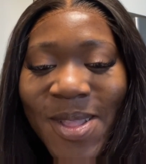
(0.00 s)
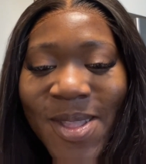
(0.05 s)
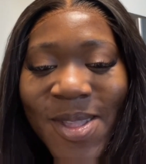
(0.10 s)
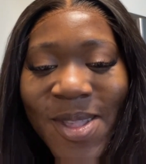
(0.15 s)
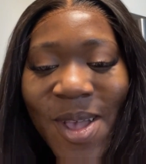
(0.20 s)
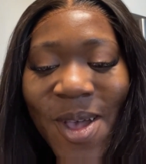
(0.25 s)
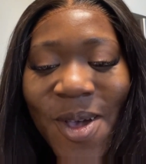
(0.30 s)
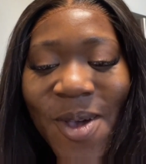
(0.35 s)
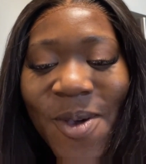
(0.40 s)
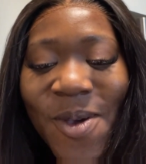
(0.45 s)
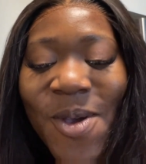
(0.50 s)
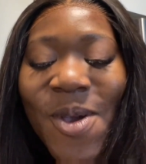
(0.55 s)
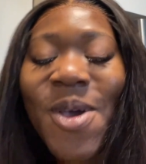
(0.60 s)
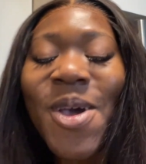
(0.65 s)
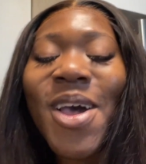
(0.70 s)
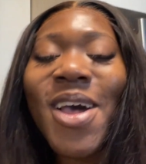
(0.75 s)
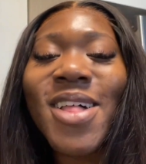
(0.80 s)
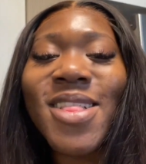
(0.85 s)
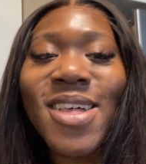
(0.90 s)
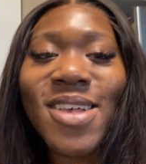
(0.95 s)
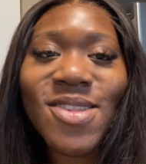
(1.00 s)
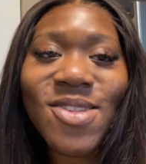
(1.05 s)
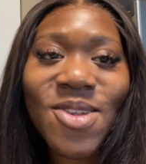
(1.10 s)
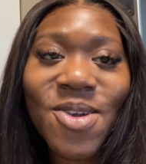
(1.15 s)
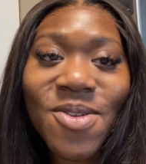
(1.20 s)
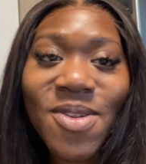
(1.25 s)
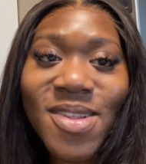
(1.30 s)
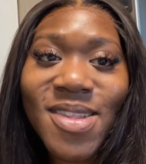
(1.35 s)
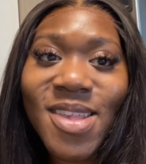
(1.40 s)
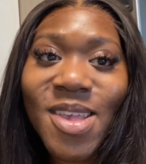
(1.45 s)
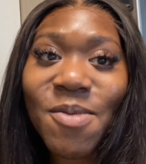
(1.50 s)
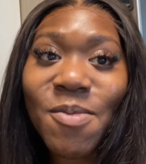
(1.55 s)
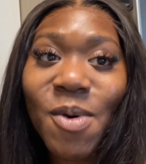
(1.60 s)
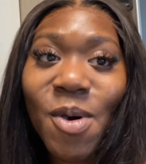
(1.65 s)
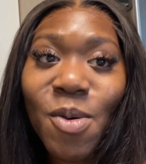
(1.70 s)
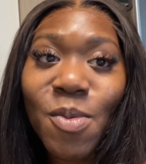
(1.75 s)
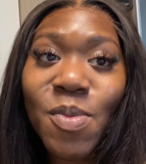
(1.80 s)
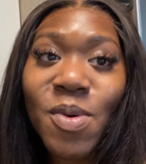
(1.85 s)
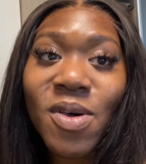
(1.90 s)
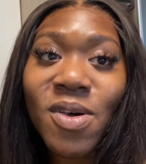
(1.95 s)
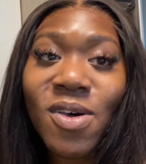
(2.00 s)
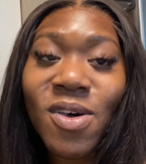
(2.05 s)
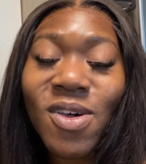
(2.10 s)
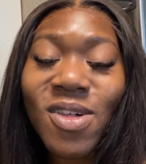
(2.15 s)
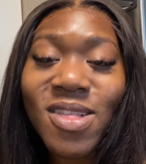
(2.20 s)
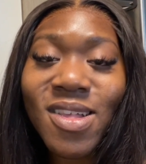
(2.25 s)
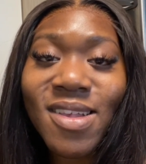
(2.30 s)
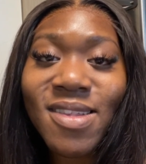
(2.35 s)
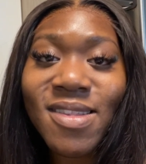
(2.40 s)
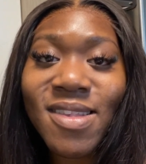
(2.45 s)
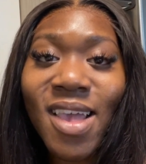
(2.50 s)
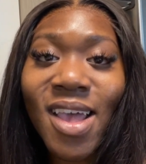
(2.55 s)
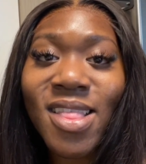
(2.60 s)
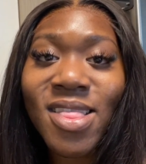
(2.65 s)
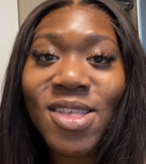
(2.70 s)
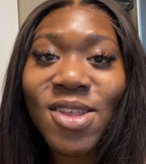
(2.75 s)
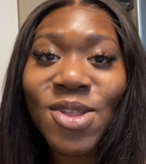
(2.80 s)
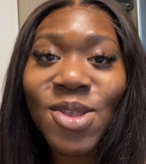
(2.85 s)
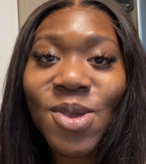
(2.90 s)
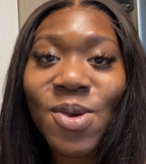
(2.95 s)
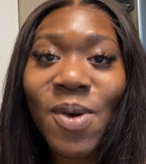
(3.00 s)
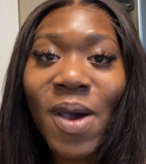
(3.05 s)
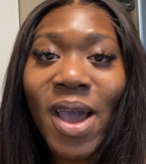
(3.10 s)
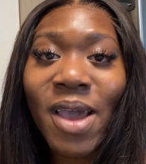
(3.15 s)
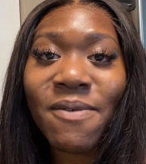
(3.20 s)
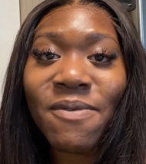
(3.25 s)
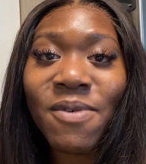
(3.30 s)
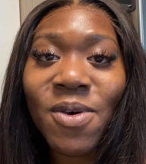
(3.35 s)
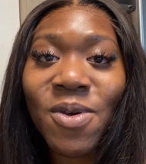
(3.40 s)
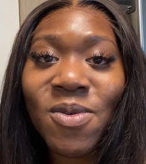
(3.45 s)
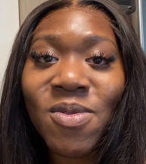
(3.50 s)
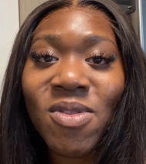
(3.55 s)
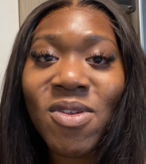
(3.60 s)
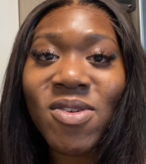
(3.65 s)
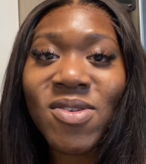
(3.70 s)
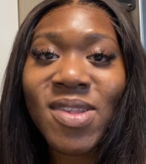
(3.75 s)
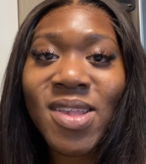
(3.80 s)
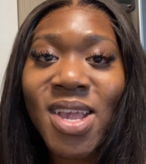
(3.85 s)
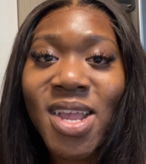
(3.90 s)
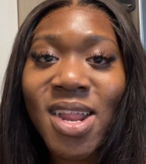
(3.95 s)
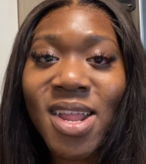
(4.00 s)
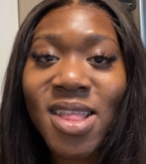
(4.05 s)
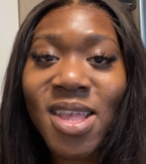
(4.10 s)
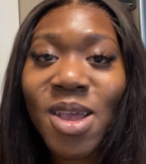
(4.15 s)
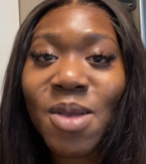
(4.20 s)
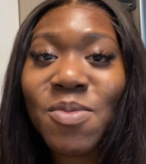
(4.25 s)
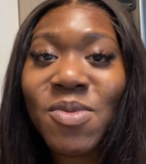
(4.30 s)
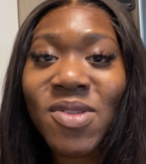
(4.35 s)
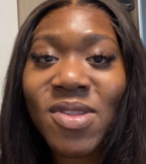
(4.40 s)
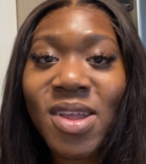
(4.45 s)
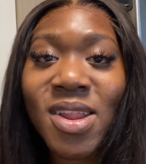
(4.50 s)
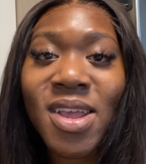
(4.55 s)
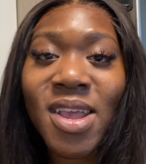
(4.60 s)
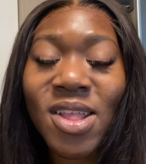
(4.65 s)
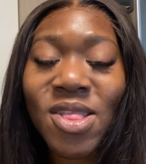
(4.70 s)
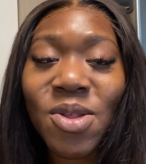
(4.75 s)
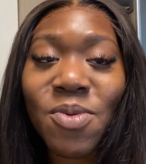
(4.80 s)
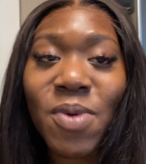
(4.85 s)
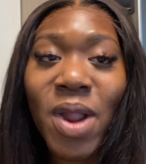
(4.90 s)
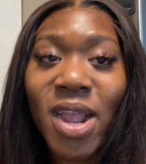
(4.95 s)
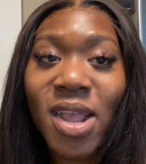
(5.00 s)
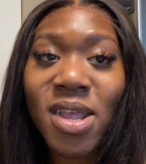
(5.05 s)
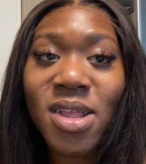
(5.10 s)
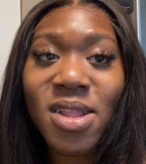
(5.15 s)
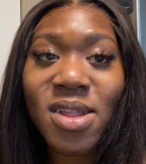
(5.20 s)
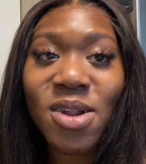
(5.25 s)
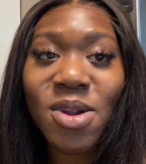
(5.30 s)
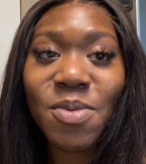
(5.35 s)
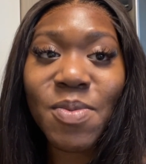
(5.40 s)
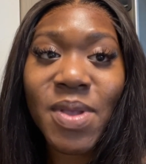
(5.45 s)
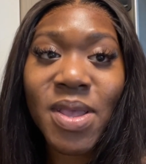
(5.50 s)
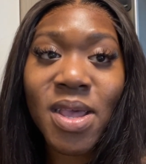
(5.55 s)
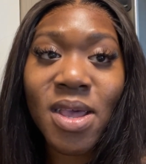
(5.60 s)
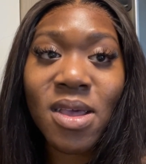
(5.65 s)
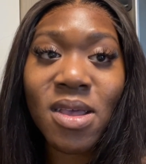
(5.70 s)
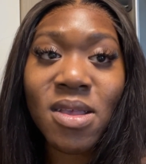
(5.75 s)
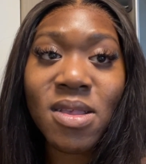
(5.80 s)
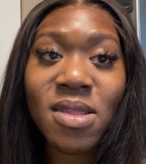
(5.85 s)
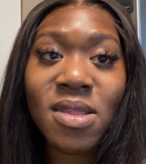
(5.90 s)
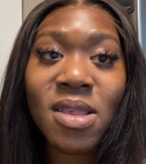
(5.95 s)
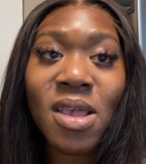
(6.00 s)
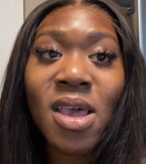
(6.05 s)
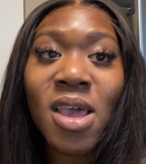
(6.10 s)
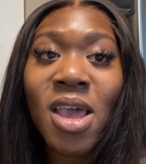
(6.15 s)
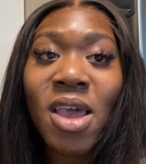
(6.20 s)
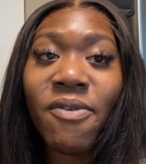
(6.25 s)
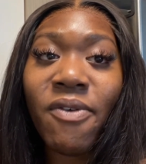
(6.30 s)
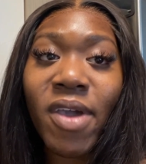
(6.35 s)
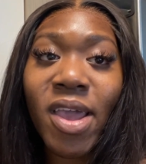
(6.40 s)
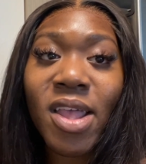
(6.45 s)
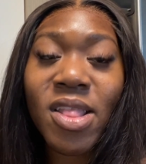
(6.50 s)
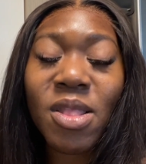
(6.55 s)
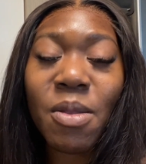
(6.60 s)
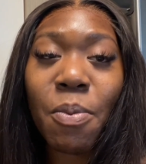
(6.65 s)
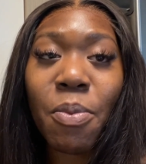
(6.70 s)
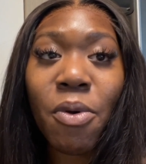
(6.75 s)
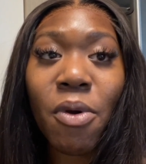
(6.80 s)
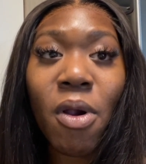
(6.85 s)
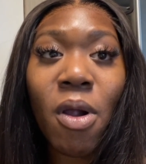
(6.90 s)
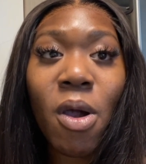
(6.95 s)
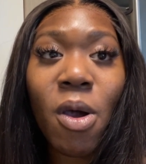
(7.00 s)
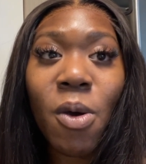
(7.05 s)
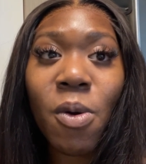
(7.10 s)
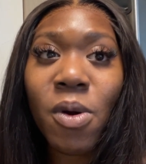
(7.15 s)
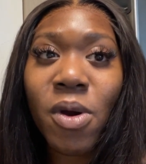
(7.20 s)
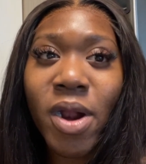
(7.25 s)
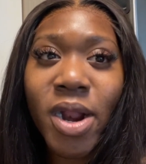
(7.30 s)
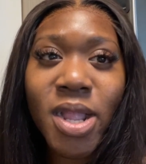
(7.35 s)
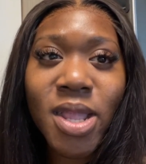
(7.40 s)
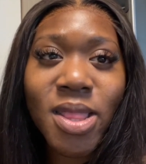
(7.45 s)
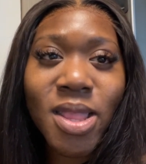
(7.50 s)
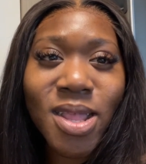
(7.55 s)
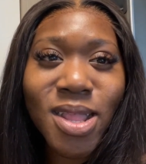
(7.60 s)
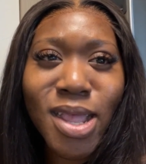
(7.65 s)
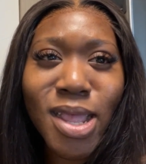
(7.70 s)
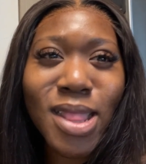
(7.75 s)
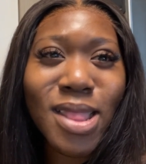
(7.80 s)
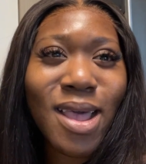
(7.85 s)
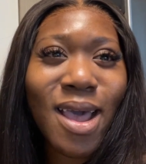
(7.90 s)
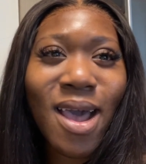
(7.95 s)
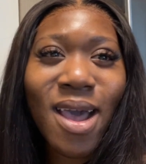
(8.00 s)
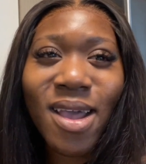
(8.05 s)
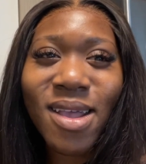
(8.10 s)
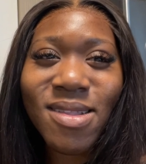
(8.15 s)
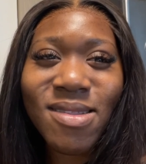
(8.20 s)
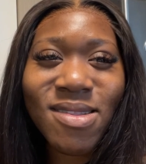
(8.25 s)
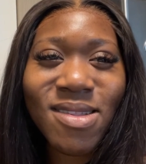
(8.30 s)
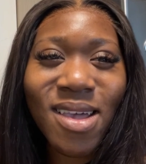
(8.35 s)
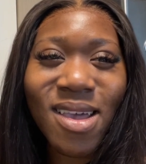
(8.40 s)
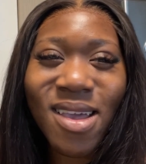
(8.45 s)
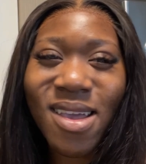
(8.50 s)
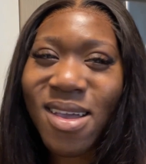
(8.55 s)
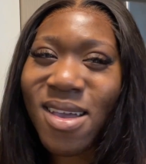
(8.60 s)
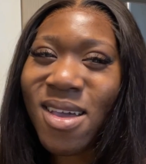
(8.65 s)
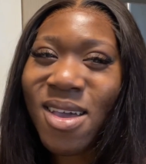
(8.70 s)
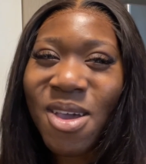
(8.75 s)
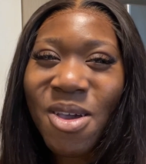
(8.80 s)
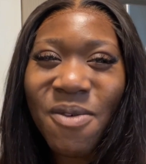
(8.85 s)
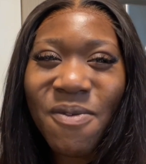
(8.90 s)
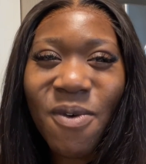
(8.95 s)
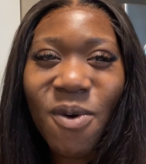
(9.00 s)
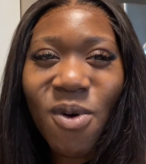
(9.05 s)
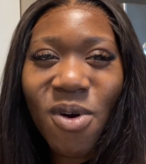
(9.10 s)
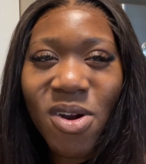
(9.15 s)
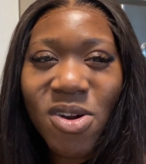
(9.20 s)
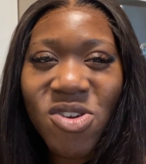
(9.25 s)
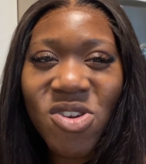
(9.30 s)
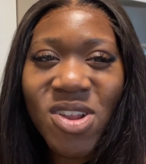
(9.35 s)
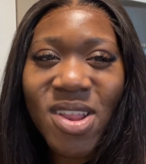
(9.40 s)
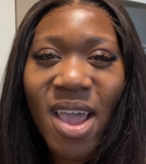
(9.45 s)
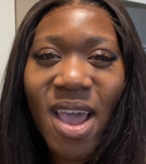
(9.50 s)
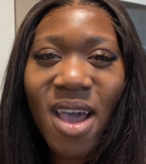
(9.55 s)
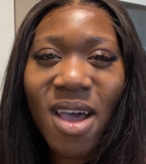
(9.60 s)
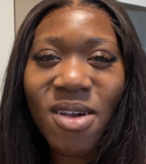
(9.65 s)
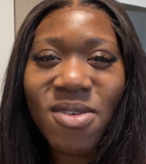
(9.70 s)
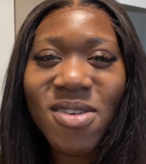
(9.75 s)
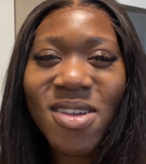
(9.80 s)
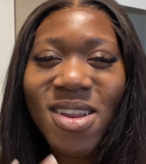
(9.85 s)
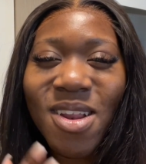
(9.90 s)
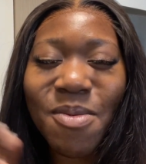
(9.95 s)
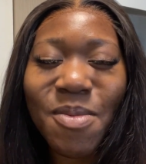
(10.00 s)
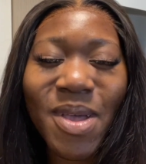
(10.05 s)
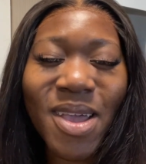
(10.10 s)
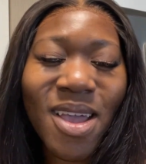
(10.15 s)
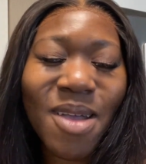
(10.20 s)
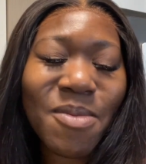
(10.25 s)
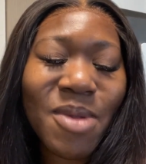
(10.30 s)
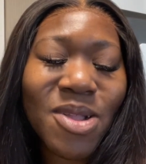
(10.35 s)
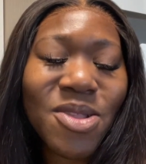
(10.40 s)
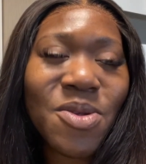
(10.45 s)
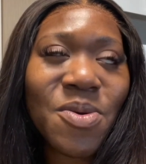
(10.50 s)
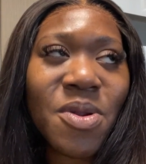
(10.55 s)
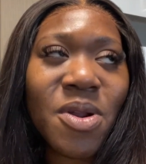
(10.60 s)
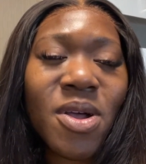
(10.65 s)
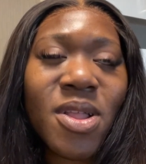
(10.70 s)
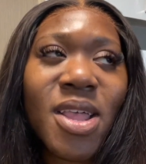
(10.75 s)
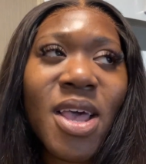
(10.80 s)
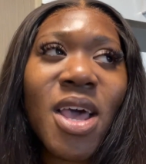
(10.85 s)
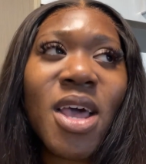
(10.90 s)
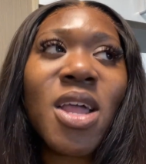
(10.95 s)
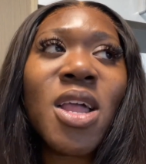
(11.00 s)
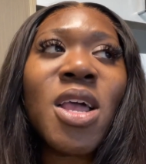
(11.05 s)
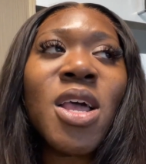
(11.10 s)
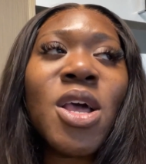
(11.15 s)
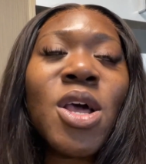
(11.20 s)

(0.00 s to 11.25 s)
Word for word: So let's go to T-Mobile. Let's get the new iPhone 13. I think I'm just gonna get the regular because if I get the Pro or anything like that, it's like 400 down, and I'm like, I'm not doing all that.